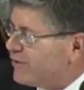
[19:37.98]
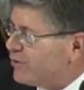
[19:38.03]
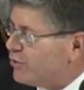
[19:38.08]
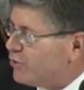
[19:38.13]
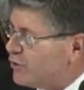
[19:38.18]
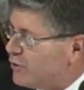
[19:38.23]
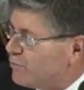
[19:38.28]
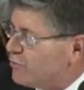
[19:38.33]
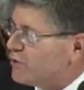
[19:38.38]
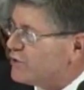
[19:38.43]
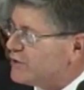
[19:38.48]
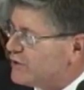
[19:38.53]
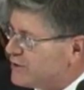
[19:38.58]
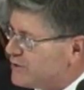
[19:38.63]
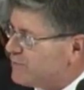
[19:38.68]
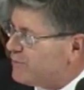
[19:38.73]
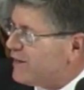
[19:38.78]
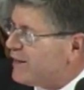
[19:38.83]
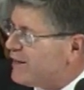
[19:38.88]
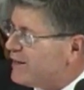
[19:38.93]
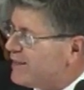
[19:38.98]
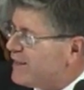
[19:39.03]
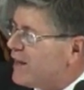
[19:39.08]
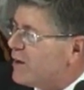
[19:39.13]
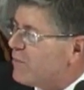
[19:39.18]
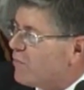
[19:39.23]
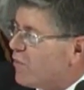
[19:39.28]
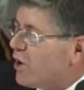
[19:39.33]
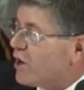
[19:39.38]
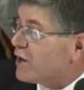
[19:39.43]
could participate in
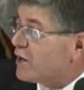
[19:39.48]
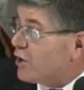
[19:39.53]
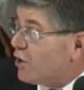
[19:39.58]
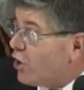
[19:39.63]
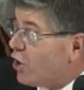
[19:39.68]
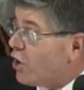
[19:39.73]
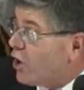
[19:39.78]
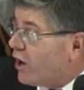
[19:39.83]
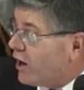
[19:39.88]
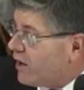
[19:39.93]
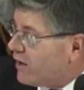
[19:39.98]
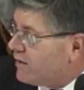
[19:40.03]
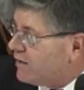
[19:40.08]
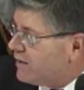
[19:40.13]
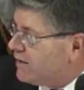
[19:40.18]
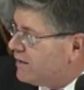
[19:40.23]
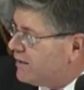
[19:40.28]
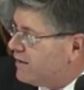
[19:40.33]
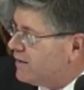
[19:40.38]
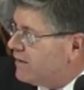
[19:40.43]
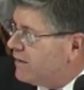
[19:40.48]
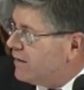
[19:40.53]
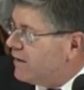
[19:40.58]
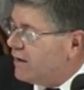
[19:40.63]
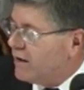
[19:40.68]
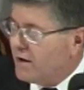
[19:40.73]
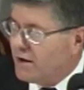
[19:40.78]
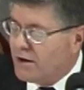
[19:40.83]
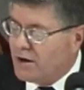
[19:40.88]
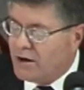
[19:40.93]
that market are.
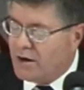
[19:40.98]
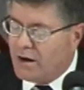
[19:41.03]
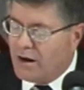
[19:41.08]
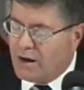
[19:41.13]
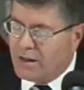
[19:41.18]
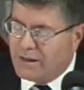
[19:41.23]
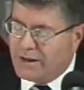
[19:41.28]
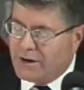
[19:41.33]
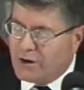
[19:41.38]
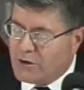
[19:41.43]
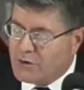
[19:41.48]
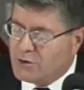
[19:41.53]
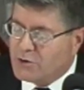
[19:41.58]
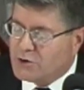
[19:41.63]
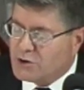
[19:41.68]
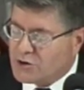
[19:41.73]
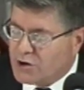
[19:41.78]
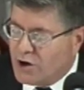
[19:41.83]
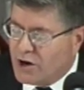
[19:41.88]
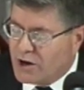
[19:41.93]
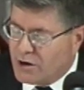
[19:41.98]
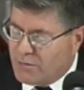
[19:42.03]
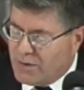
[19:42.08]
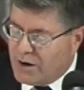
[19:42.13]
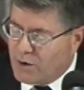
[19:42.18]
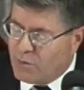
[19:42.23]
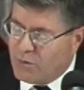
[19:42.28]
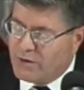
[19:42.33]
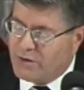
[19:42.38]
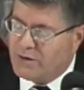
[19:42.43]
I'll let others talk
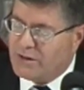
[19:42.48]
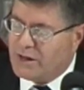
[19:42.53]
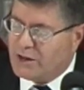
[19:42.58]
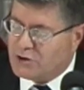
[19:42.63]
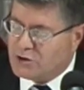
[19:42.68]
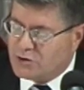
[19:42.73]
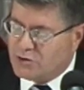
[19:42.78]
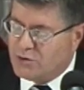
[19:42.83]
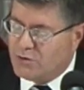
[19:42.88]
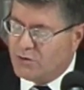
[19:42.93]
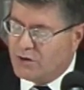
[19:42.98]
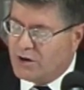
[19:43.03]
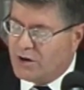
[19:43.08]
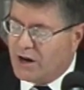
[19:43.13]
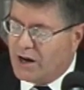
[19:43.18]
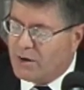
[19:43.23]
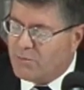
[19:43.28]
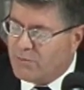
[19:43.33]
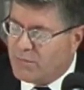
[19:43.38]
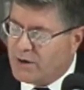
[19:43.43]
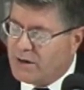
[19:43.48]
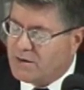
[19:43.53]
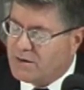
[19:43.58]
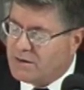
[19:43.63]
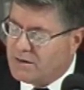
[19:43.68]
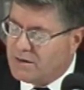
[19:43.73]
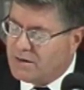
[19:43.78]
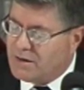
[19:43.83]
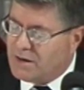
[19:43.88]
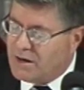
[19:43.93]
about whether that's true or not, but
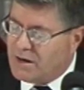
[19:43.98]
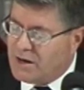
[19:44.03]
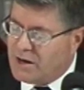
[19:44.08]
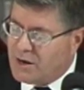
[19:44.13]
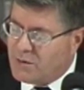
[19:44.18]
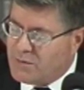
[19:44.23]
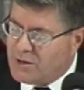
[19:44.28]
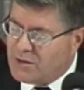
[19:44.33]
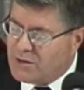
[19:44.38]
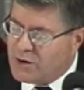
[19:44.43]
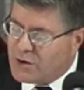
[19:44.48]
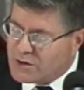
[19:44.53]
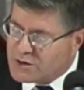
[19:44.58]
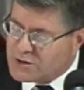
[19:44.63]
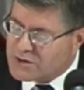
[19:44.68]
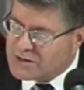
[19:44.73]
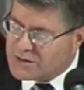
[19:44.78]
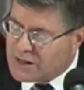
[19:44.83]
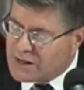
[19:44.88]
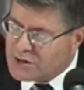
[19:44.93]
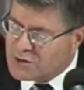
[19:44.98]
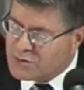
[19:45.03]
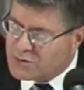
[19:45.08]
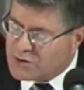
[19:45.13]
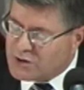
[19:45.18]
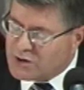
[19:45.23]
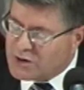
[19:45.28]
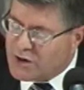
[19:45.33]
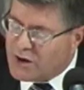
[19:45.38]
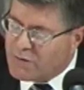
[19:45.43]
I mean that's
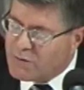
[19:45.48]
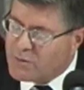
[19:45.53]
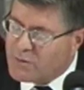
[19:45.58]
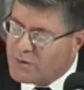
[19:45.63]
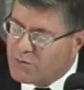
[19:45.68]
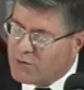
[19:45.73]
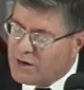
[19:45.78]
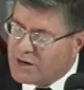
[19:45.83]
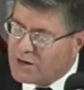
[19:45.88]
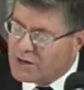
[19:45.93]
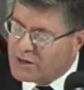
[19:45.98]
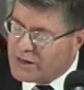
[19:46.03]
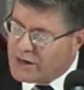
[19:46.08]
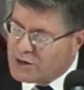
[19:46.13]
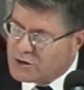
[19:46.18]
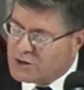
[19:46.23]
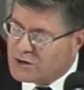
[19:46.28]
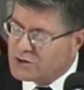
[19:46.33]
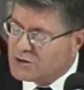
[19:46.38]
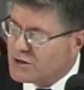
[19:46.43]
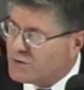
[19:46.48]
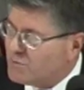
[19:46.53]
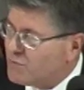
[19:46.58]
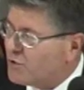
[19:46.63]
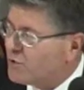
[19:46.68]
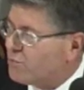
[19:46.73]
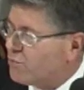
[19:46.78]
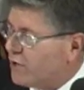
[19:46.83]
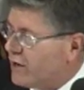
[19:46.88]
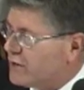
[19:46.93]
the government regulations on
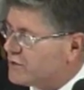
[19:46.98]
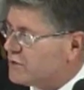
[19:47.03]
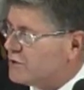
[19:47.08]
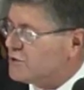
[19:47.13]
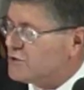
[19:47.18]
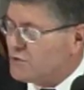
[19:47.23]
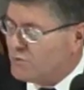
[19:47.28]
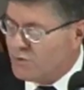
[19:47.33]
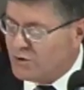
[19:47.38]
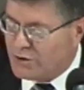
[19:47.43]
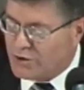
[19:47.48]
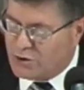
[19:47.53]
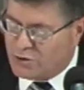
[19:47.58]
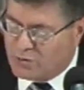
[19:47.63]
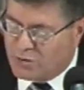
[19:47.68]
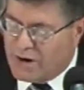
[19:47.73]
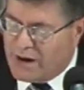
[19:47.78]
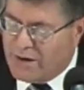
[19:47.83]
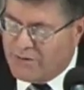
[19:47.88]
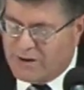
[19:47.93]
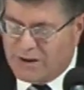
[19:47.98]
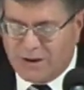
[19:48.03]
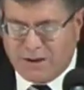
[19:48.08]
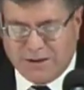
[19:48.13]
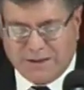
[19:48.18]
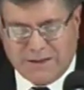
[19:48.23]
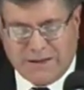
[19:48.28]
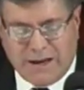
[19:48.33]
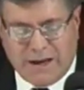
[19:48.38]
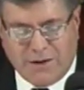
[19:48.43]
milk prices are really driving
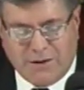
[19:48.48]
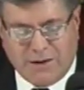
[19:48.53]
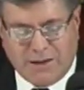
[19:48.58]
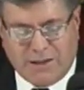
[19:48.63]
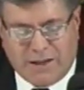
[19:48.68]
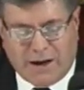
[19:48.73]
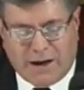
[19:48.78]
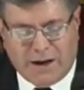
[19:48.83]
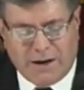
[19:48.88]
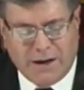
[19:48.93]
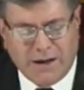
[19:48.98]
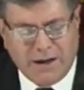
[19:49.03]
us down to that.